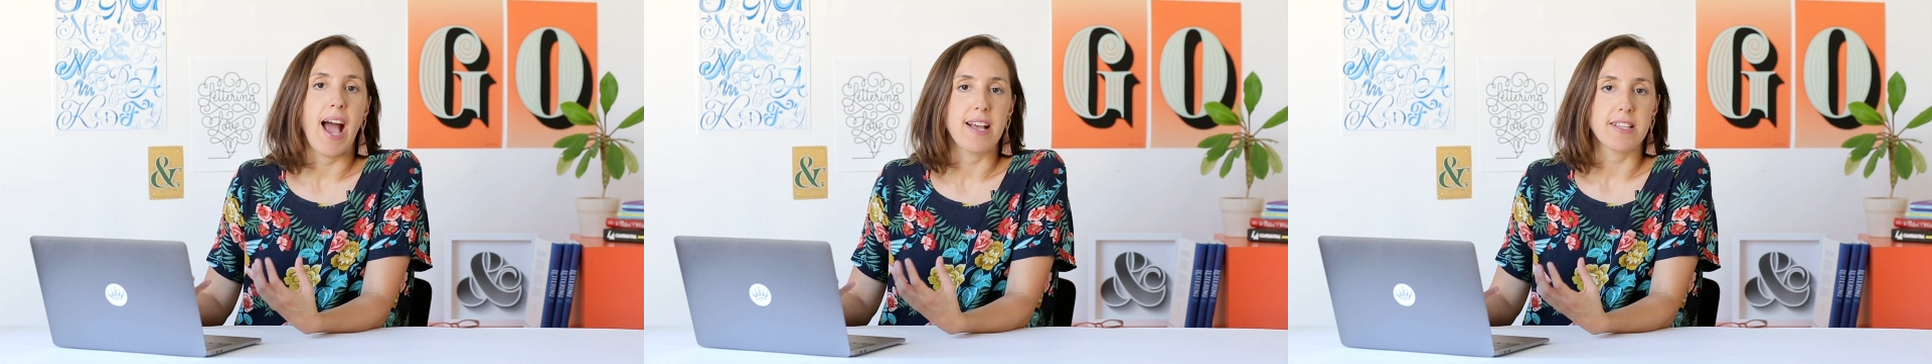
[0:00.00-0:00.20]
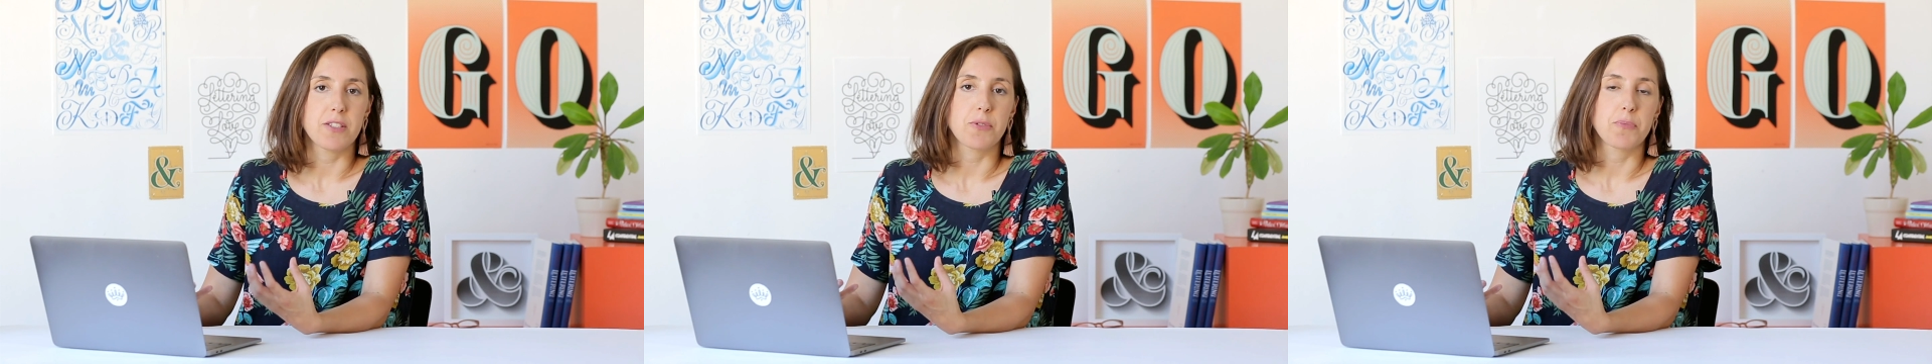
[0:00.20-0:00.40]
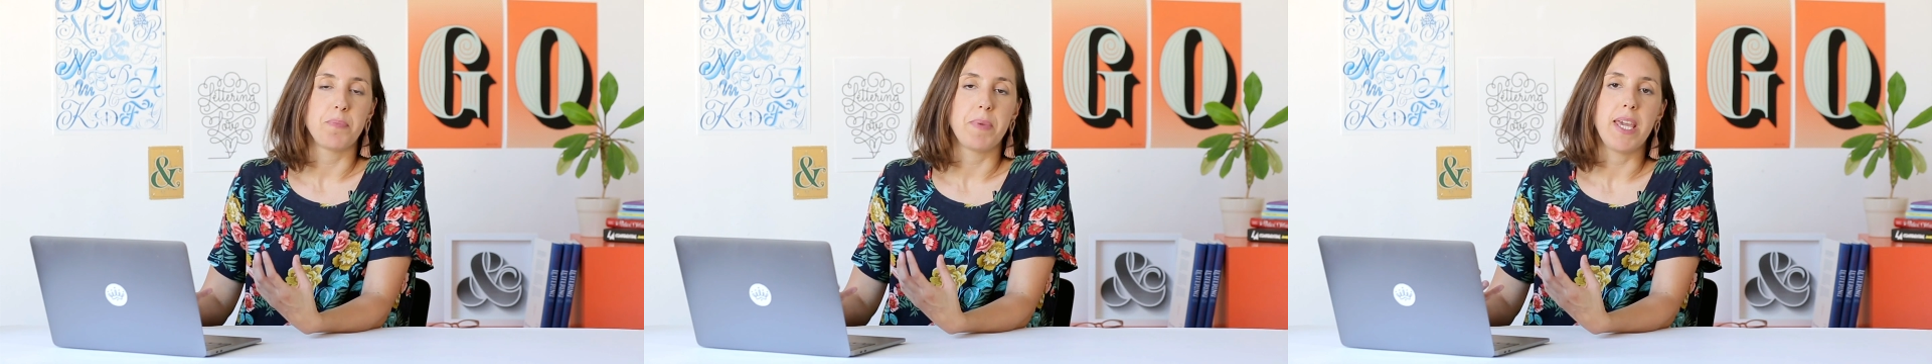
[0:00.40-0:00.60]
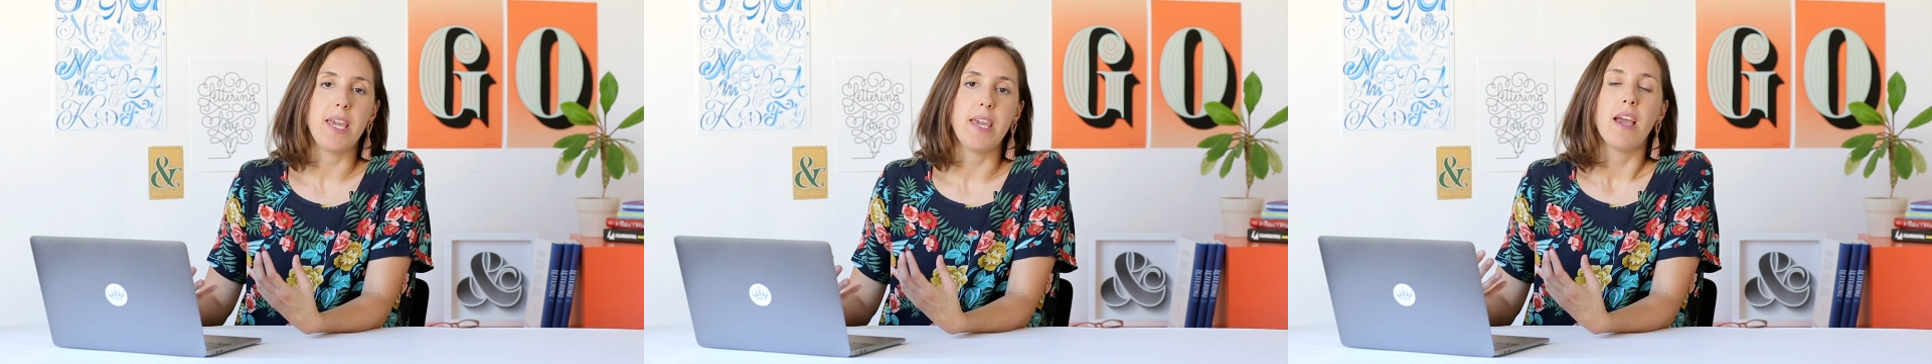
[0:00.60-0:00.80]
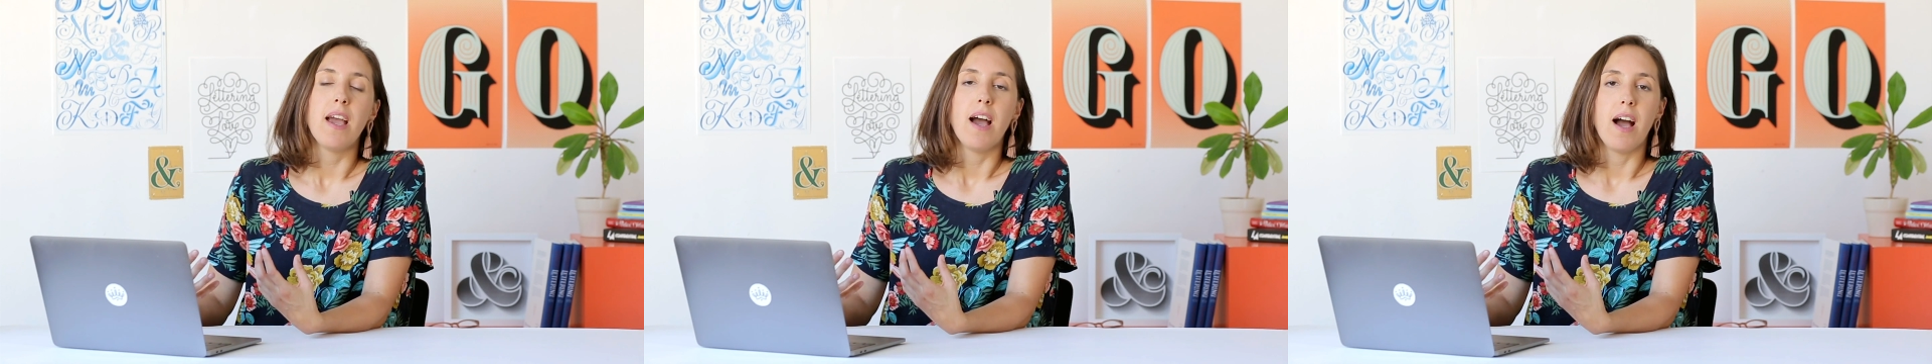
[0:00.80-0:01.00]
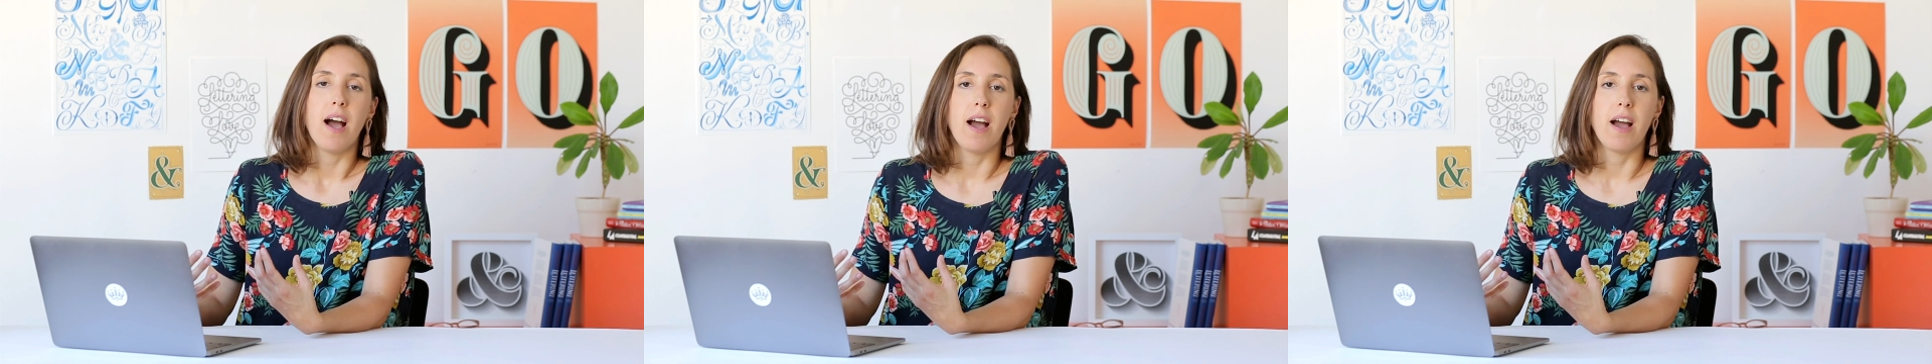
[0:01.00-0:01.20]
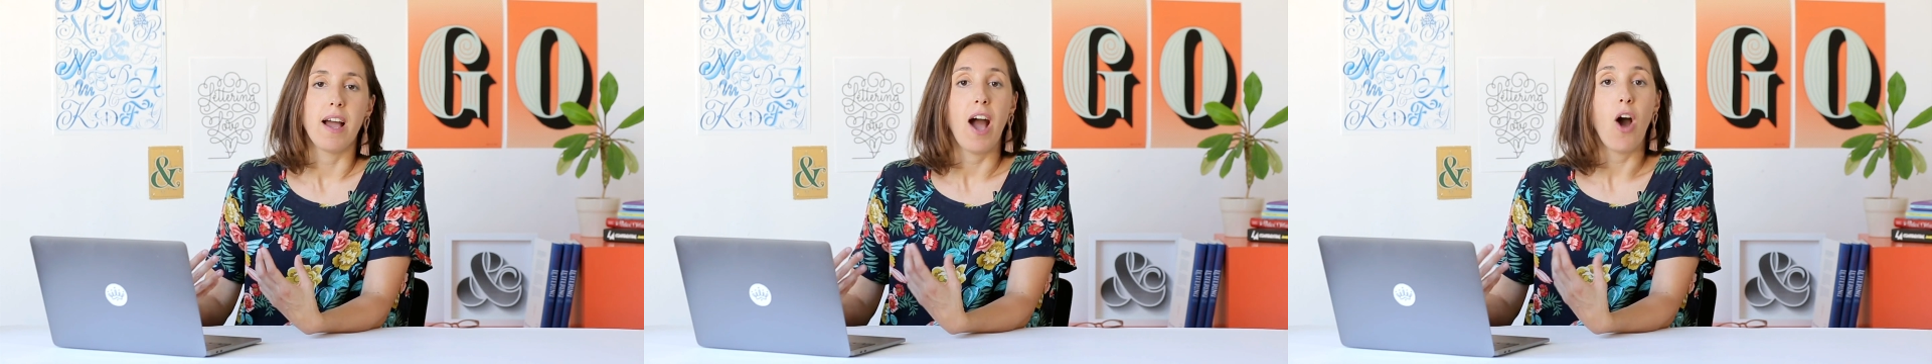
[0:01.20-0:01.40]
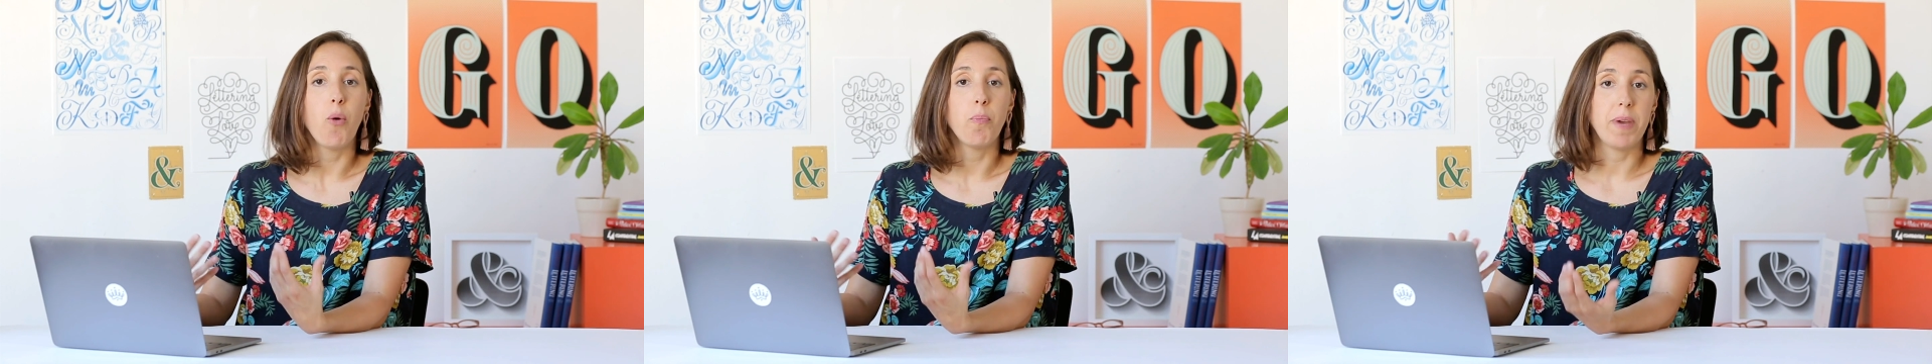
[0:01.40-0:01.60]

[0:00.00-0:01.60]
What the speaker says: ask me how